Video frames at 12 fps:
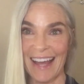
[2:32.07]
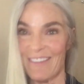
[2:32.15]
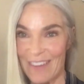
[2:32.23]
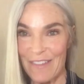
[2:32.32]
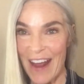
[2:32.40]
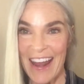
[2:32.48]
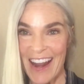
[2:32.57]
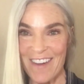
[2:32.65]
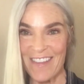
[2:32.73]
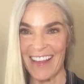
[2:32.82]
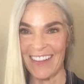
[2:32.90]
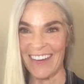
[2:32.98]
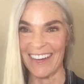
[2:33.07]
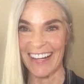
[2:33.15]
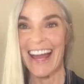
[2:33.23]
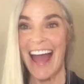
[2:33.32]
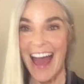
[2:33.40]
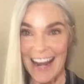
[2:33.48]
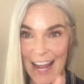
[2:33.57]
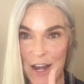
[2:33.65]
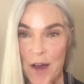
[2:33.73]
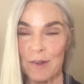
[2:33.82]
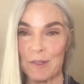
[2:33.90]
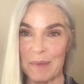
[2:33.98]
I've never had hair that long, and I
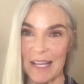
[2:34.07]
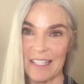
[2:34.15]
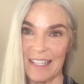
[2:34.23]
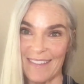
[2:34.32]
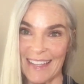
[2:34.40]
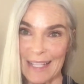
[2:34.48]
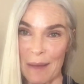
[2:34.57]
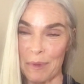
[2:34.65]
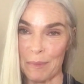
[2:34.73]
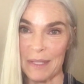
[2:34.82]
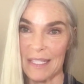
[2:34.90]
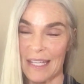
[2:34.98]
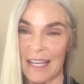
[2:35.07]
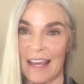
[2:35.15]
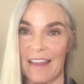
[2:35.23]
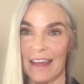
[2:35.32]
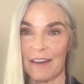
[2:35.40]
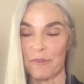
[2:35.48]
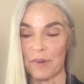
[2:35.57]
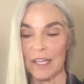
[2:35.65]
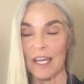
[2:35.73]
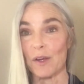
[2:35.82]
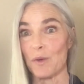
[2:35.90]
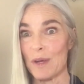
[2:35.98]
know it's because of these supplements that have
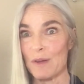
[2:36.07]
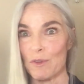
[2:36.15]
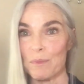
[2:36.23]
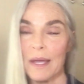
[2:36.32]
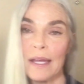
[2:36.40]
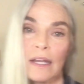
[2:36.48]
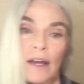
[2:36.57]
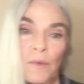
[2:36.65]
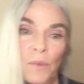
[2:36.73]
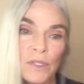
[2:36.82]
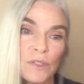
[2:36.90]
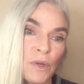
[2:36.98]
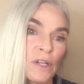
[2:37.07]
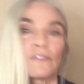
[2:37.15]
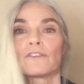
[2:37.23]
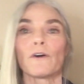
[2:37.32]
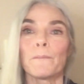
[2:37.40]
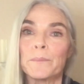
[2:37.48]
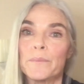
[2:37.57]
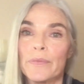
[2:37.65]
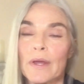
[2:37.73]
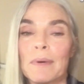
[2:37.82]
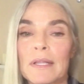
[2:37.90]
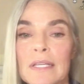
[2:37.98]
really agreed with me. And what's wonderful
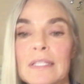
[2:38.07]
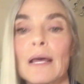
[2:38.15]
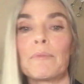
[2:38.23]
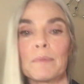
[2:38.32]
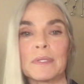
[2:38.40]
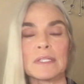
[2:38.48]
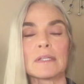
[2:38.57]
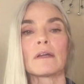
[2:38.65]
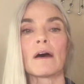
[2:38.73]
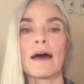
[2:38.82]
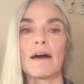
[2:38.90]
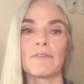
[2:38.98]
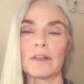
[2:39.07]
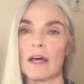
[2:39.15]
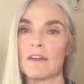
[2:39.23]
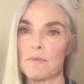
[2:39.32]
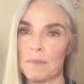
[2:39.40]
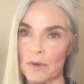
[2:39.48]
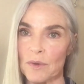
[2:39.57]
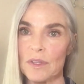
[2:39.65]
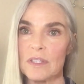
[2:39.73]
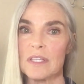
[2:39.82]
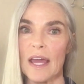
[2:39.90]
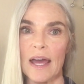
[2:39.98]
about these supplements that have a lot of
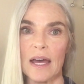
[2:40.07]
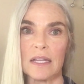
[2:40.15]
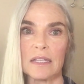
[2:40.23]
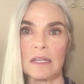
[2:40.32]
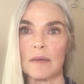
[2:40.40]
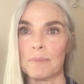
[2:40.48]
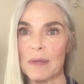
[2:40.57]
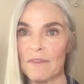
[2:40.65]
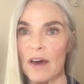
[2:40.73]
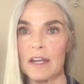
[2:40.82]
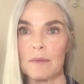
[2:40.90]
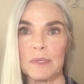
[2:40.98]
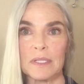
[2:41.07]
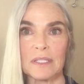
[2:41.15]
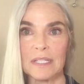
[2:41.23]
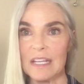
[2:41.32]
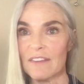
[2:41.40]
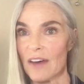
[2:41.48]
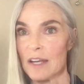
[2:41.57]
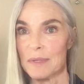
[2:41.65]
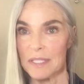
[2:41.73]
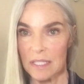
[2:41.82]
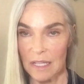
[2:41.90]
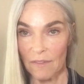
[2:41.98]
minerals and B vitamins, D
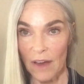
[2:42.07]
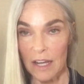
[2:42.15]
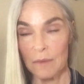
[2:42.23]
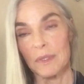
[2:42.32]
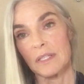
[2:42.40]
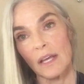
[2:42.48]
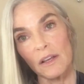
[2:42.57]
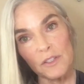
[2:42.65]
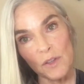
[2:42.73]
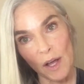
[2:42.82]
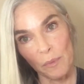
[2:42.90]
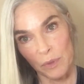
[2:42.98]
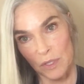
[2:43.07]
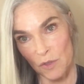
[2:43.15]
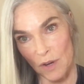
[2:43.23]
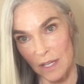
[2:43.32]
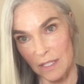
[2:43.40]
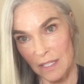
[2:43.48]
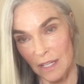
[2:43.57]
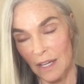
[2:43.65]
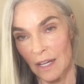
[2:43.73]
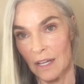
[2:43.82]
vitamins, C vitamins, they also help with stress.